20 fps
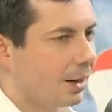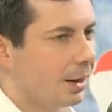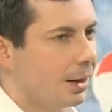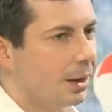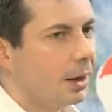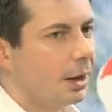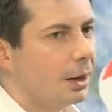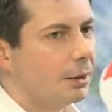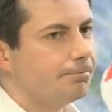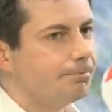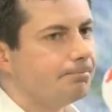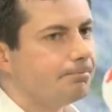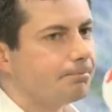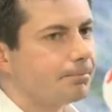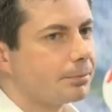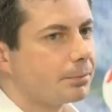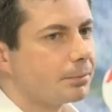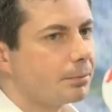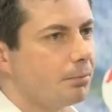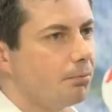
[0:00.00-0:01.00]
Um,
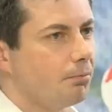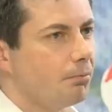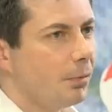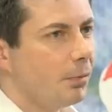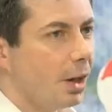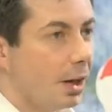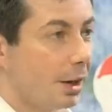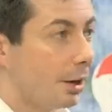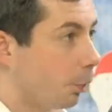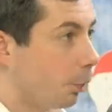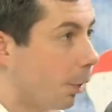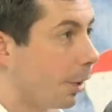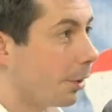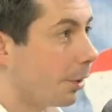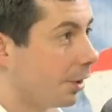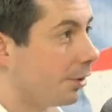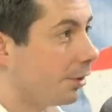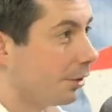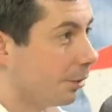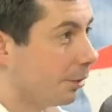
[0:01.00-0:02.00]
it is one of the
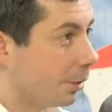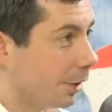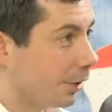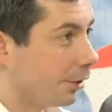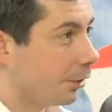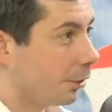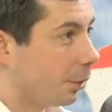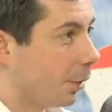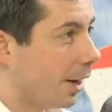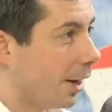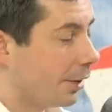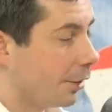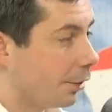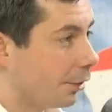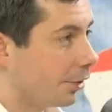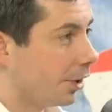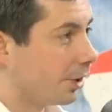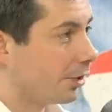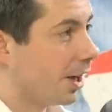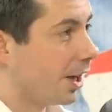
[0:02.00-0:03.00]
reasons why there's
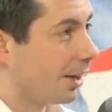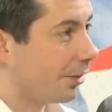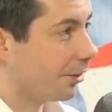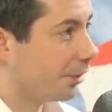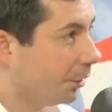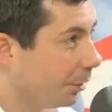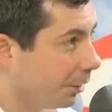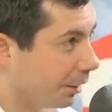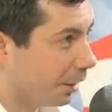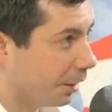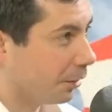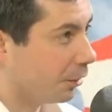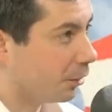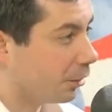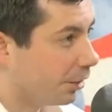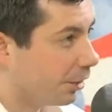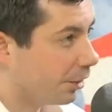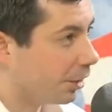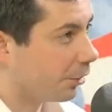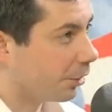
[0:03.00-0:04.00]
such hostility
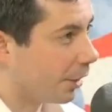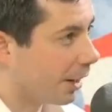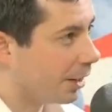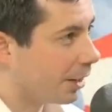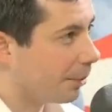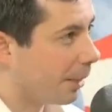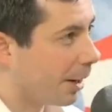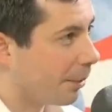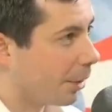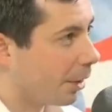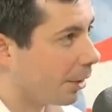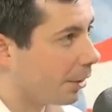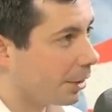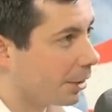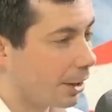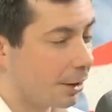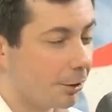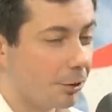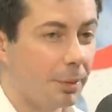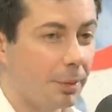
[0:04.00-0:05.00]
to trade in my part of the
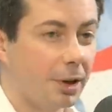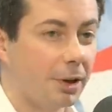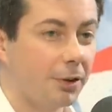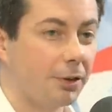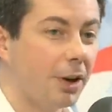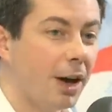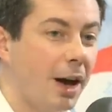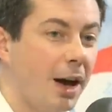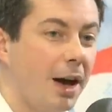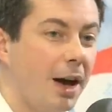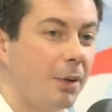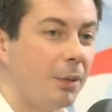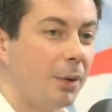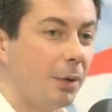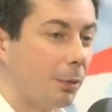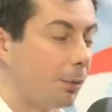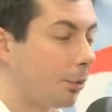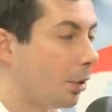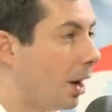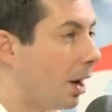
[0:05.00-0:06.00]
country because we
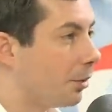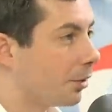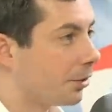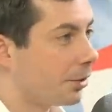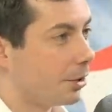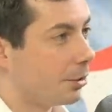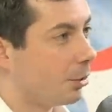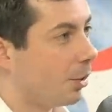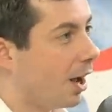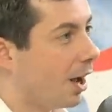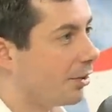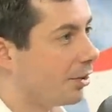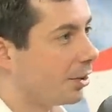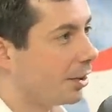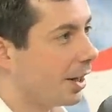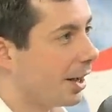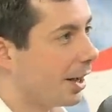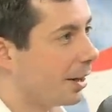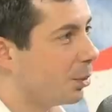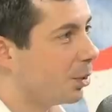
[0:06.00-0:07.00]
were promised that the rising
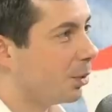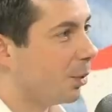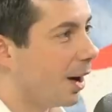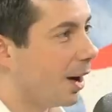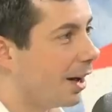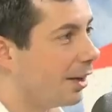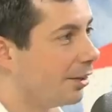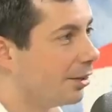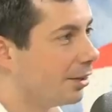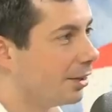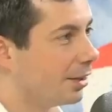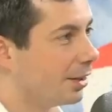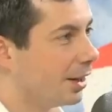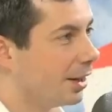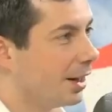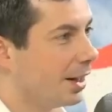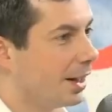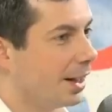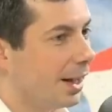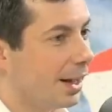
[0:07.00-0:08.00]
tide would rise,
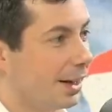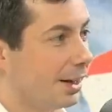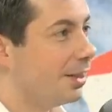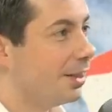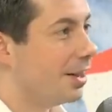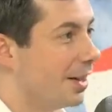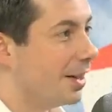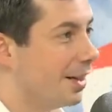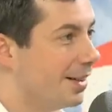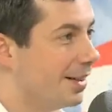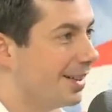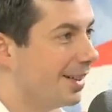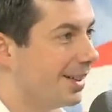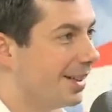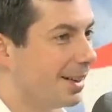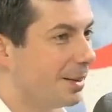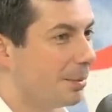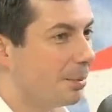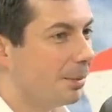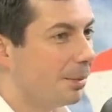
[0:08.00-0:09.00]
and it did.
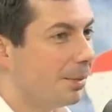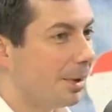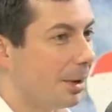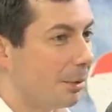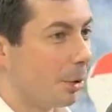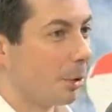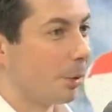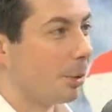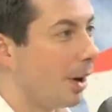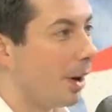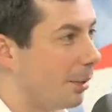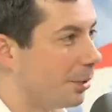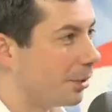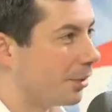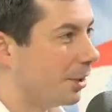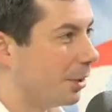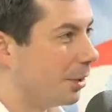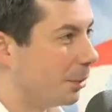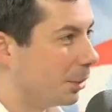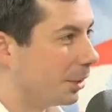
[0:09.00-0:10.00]
And we were promised
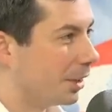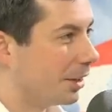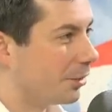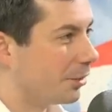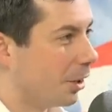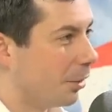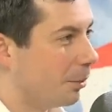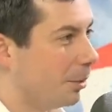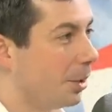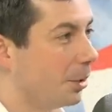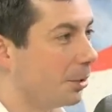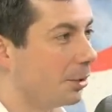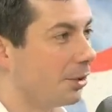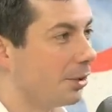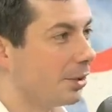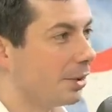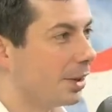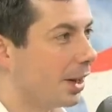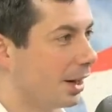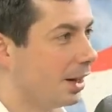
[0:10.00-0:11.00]
that it would lift all
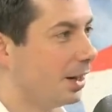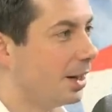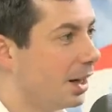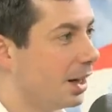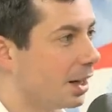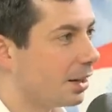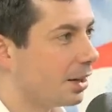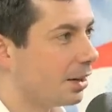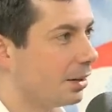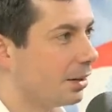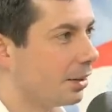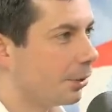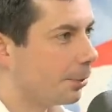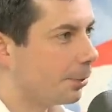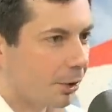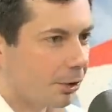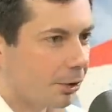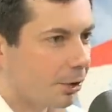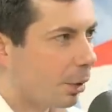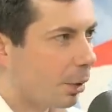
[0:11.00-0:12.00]
boats, and it didn't,
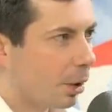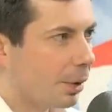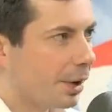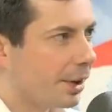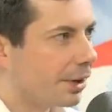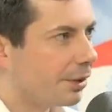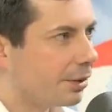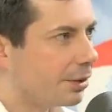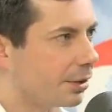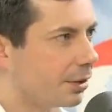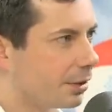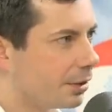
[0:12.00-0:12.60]
especially where we live.